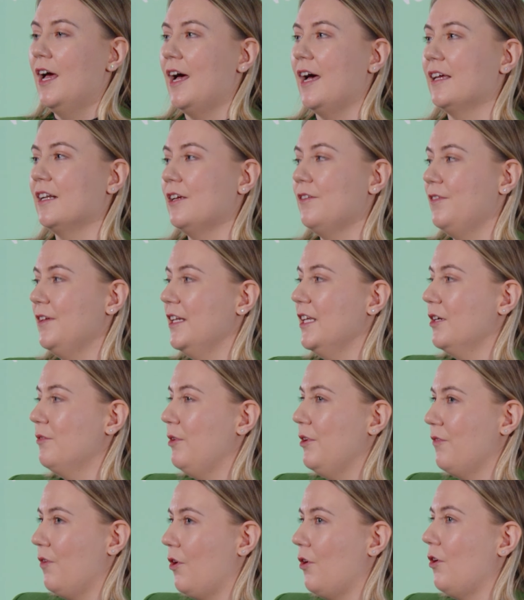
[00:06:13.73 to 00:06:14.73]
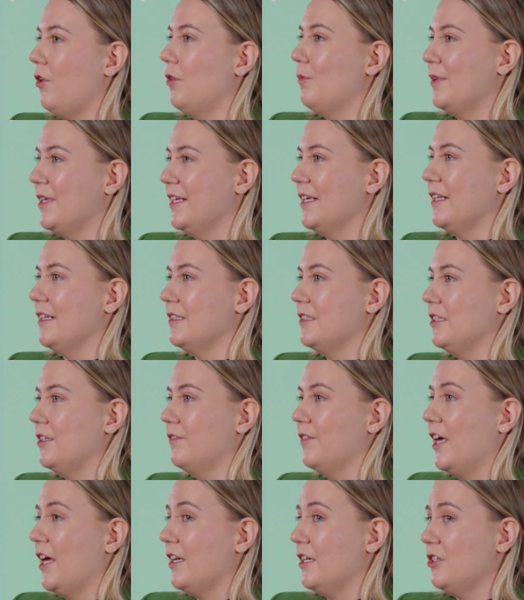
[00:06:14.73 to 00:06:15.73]
And I feel like we've all been guilty
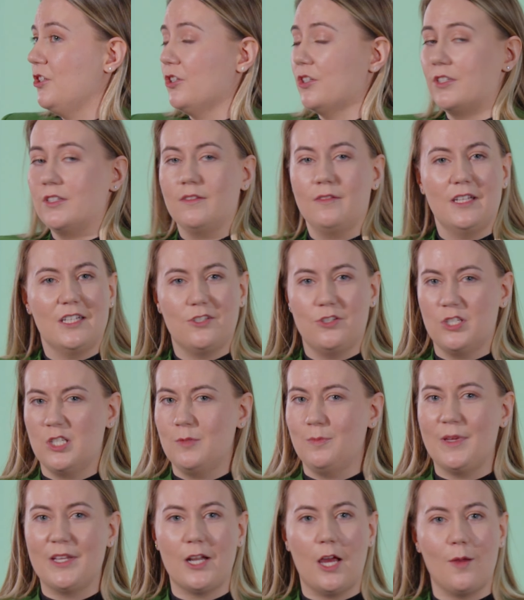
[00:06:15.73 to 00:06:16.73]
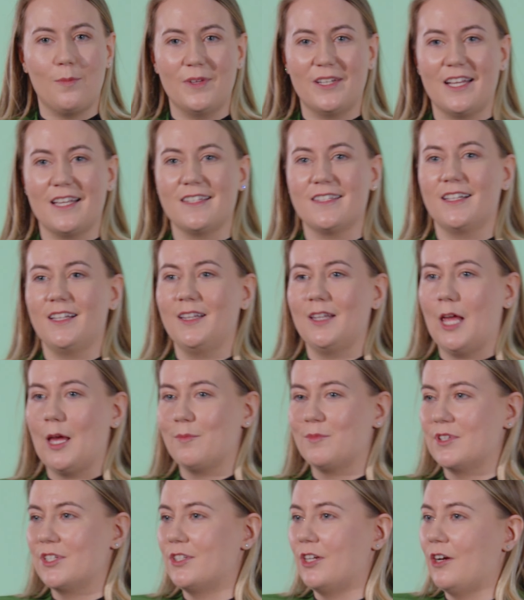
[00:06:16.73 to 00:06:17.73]
of that. It's just, let's just spin up a nice little
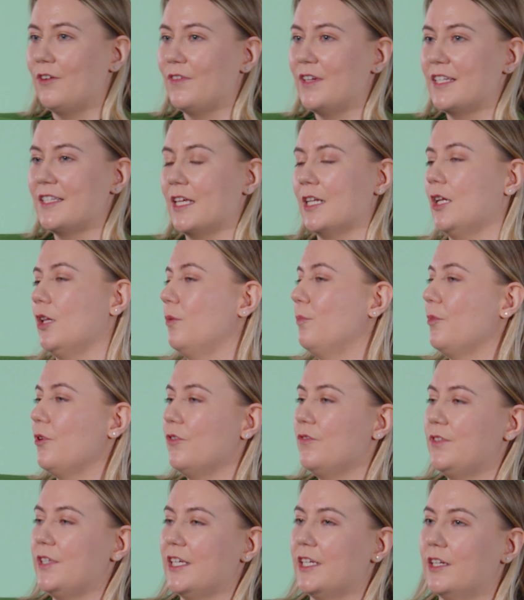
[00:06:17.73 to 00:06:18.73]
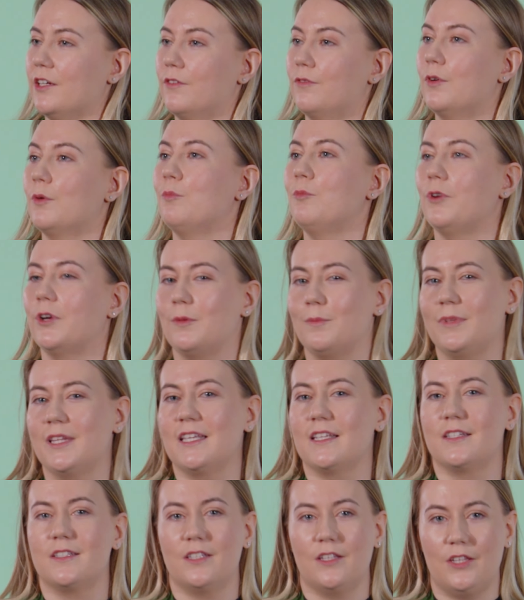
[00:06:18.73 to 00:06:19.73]
lambda service and it'll move data from one
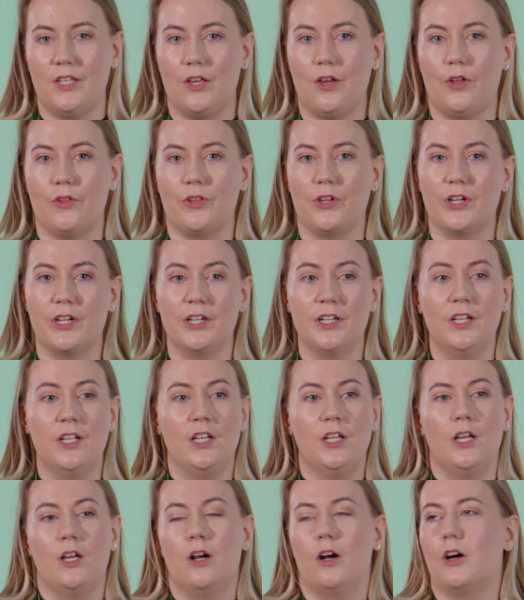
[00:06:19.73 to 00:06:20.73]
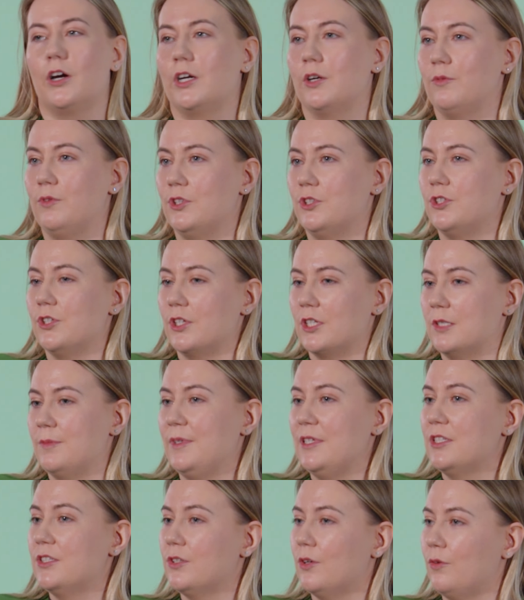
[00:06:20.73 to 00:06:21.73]
place to the other or it will just
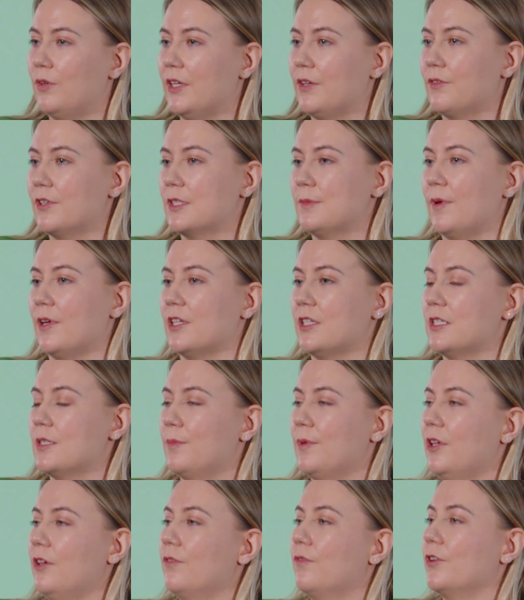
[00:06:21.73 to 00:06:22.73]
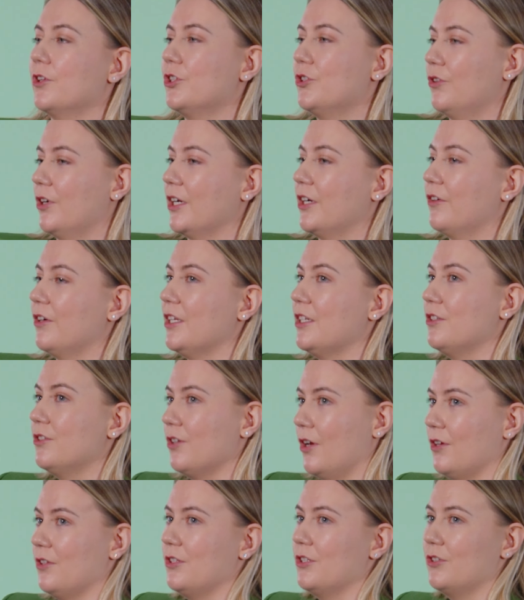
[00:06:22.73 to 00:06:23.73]
be solely responsible for triggering
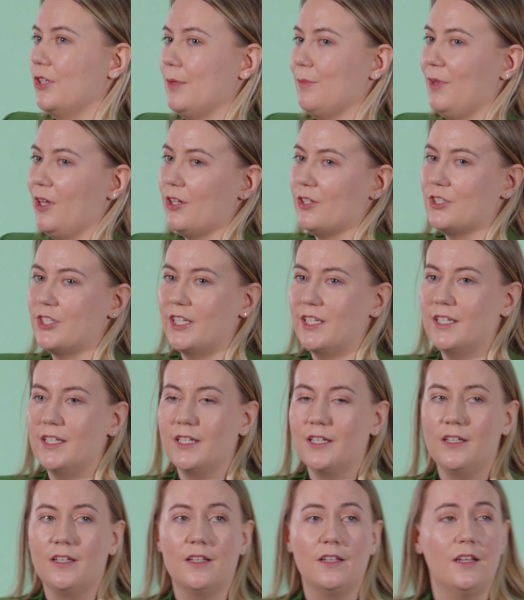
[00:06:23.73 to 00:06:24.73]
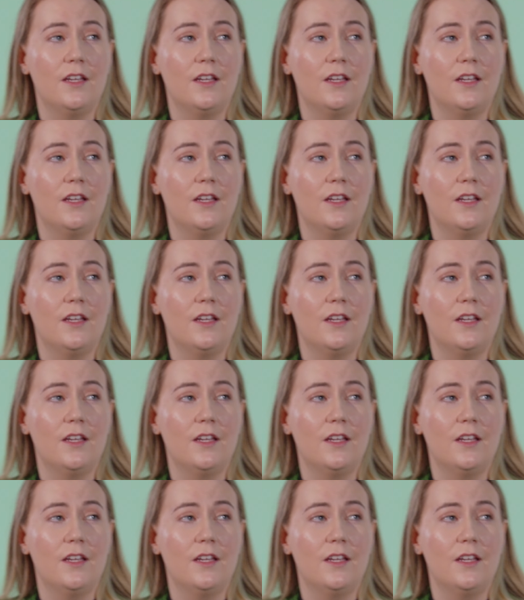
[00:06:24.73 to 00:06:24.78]
downstream logic.